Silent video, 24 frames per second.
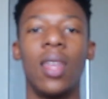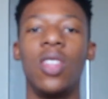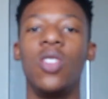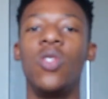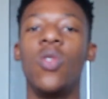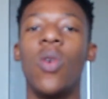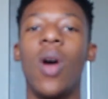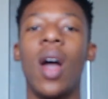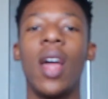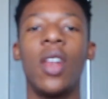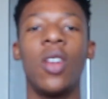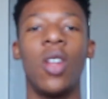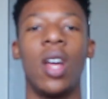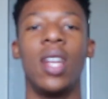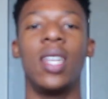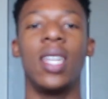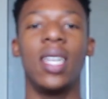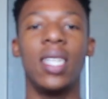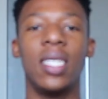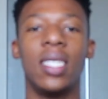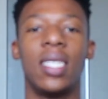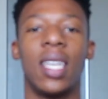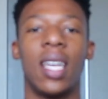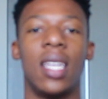you are not
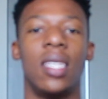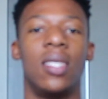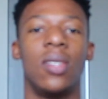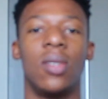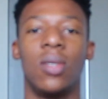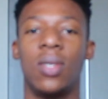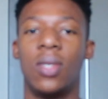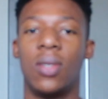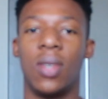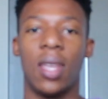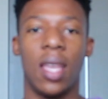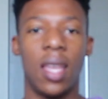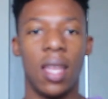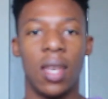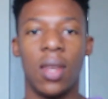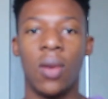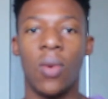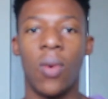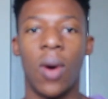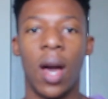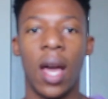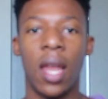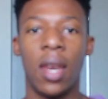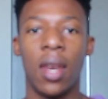entitled to
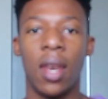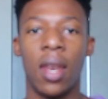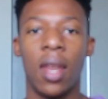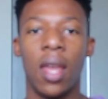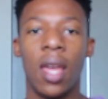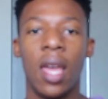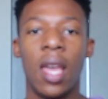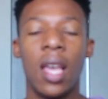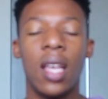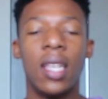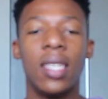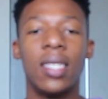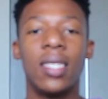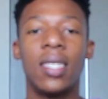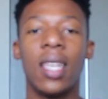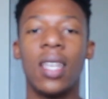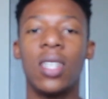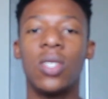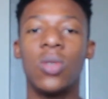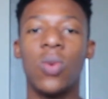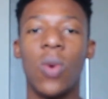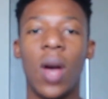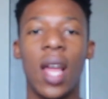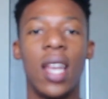anyone.
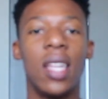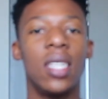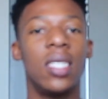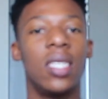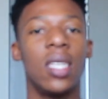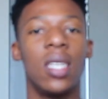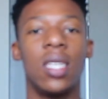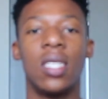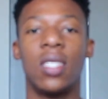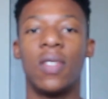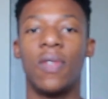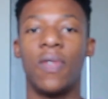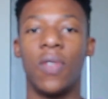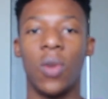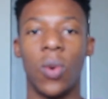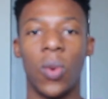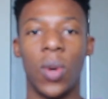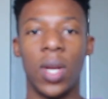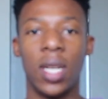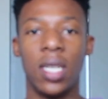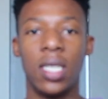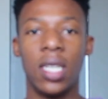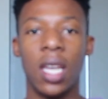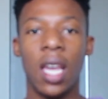Sexuality is
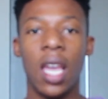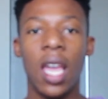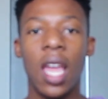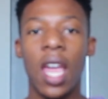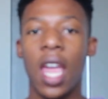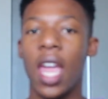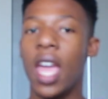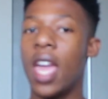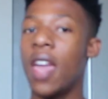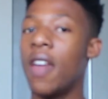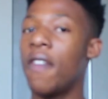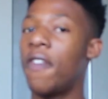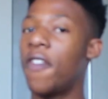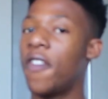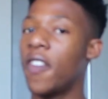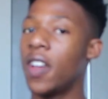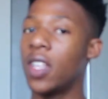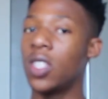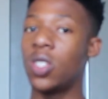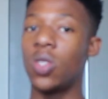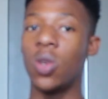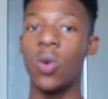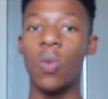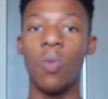fluid. If
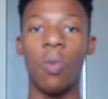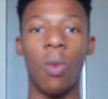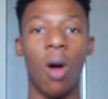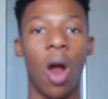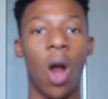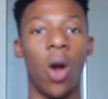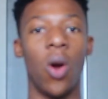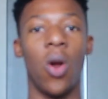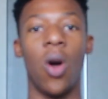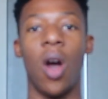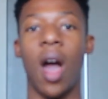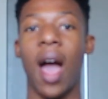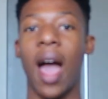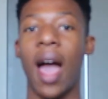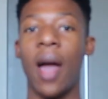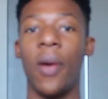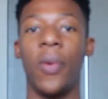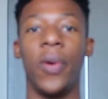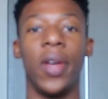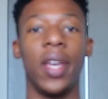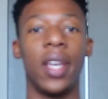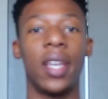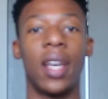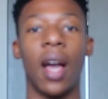tomorrow I
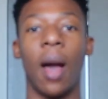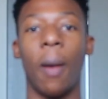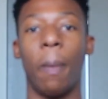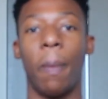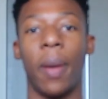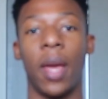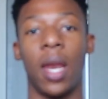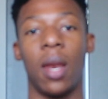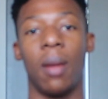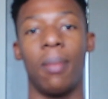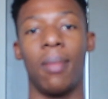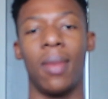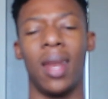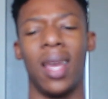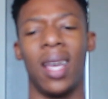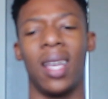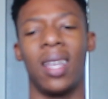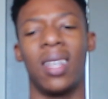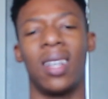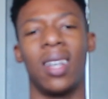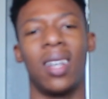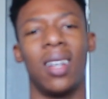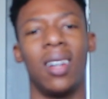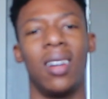wake up and I'm
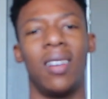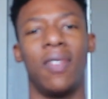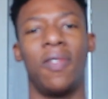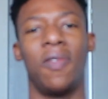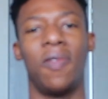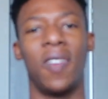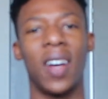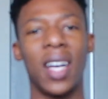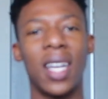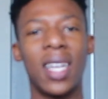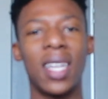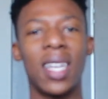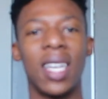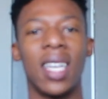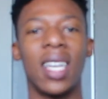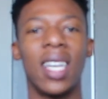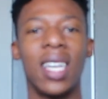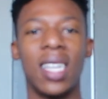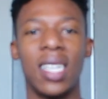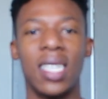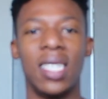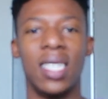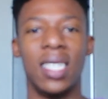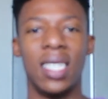like, oh fuck
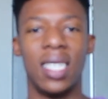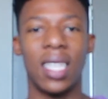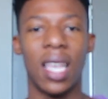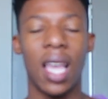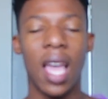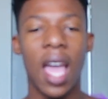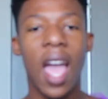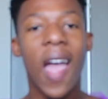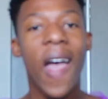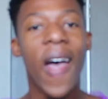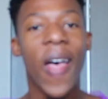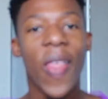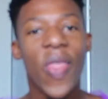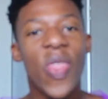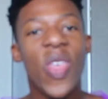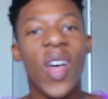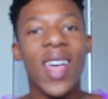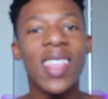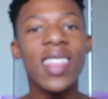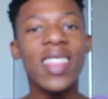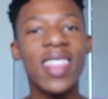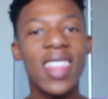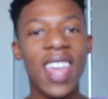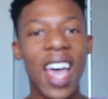niggas,
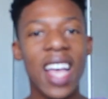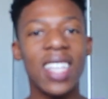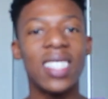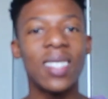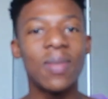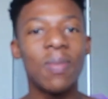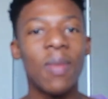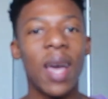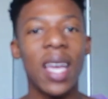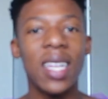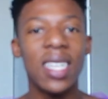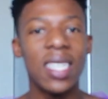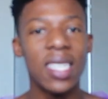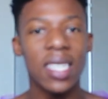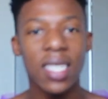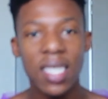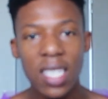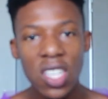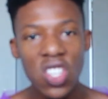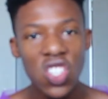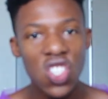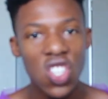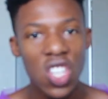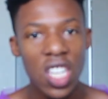then that's my
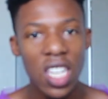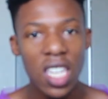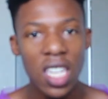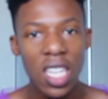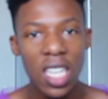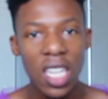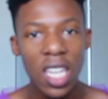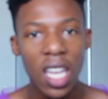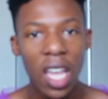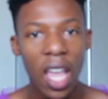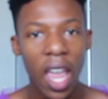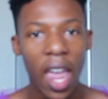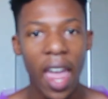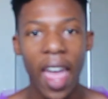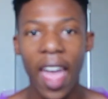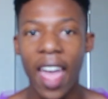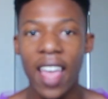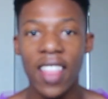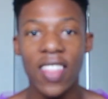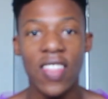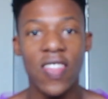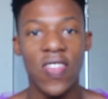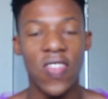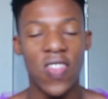decision.
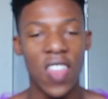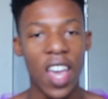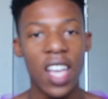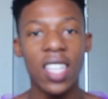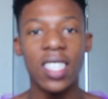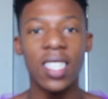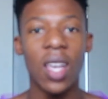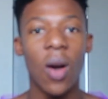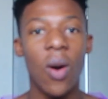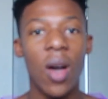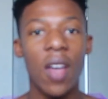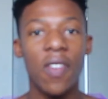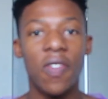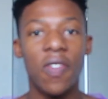And that's how